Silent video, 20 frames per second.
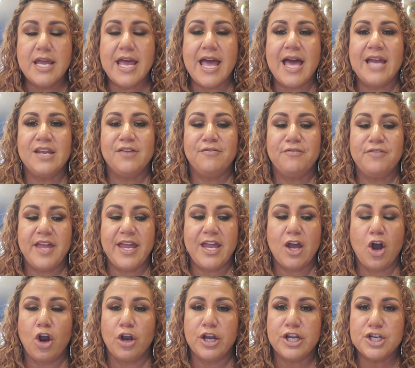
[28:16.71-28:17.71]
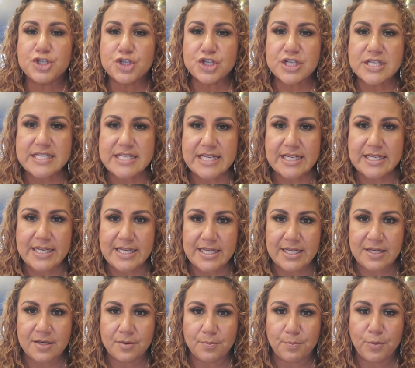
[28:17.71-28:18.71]
And if they are interested
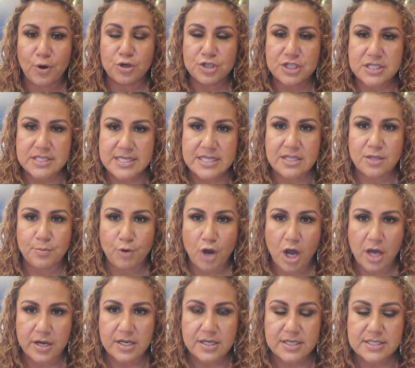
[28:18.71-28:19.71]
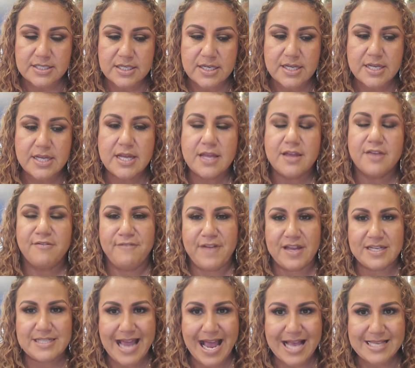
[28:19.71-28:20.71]
in purchasing the product,
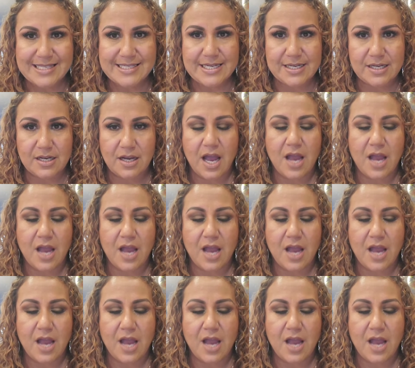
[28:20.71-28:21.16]
fantastic.